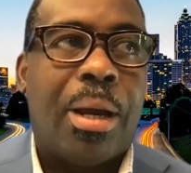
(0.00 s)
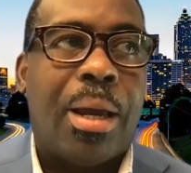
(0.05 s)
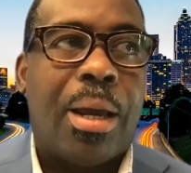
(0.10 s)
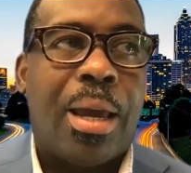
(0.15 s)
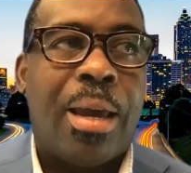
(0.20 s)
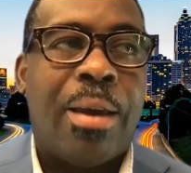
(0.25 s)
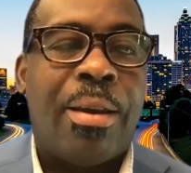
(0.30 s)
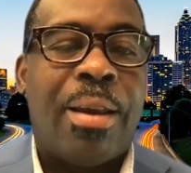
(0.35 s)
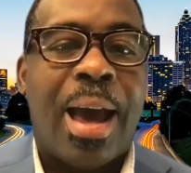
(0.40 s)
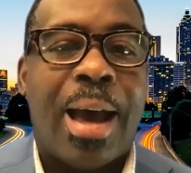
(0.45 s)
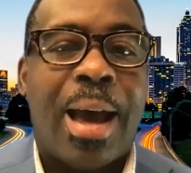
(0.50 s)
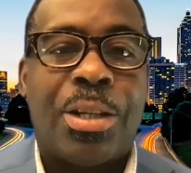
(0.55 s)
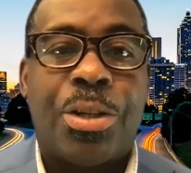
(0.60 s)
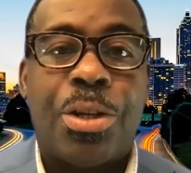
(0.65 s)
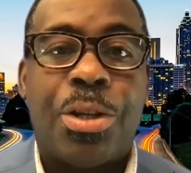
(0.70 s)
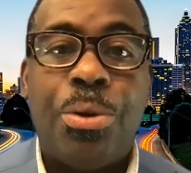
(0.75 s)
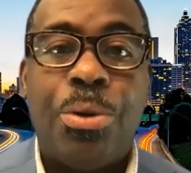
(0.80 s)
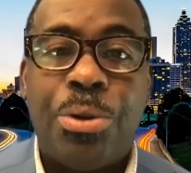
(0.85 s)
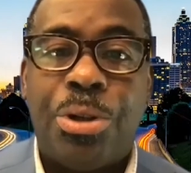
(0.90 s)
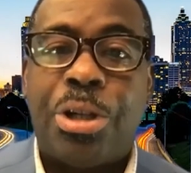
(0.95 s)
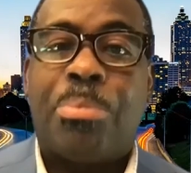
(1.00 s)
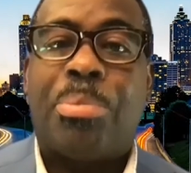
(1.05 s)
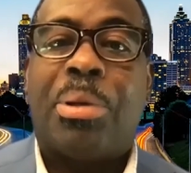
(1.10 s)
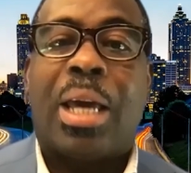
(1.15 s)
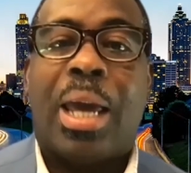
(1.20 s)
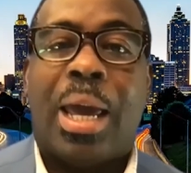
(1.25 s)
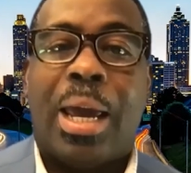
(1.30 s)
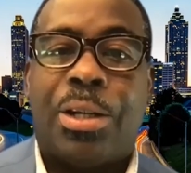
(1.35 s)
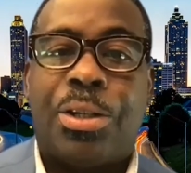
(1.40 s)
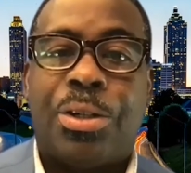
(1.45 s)
it has huge
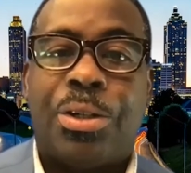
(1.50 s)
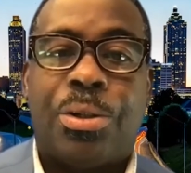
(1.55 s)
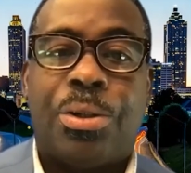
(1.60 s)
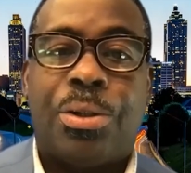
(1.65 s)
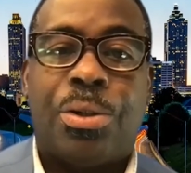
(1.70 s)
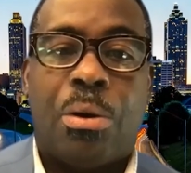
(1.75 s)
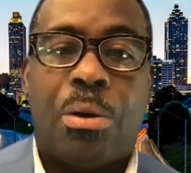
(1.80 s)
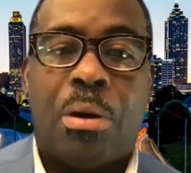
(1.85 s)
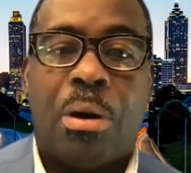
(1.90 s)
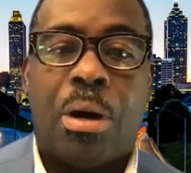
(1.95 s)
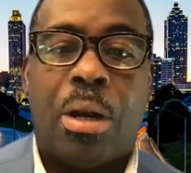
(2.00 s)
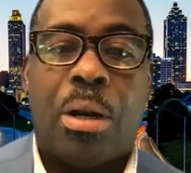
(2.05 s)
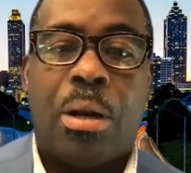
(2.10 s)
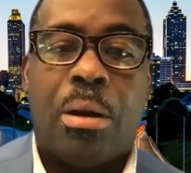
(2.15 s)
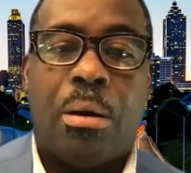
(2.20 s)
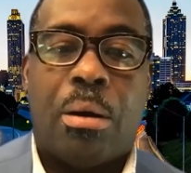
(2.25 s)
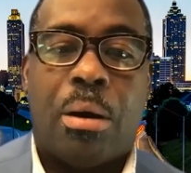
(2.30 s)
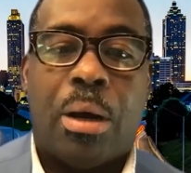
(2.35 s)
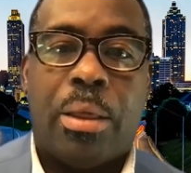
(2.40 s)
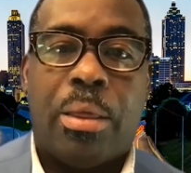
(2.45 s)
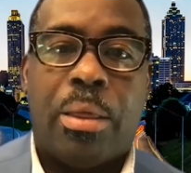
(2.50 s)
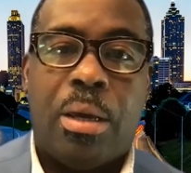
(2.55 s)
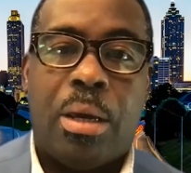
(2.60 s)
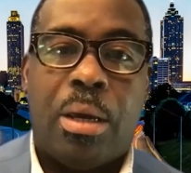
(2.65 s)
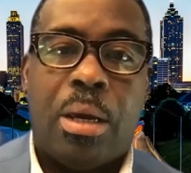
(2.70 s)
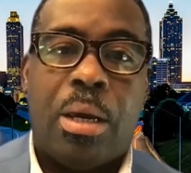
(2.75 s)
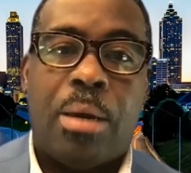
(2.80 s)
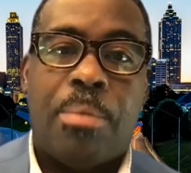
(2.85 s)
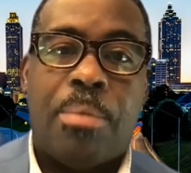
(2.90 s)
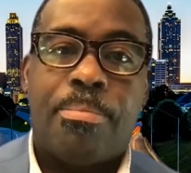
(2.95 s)
implications on
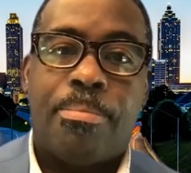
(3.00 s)
the